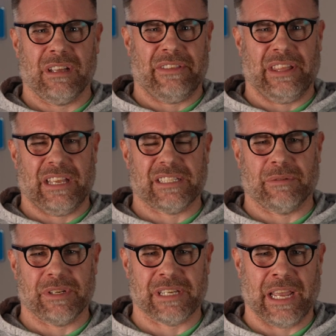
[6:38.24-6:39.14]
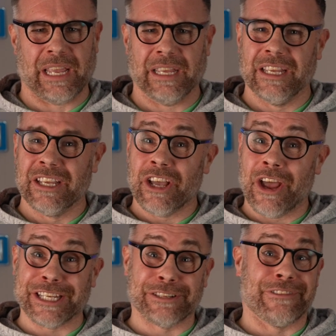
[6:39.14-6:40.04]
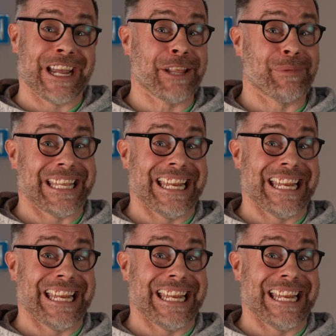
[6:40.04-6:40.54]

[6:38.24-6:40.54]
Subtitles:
I think that's how you say it, and it's available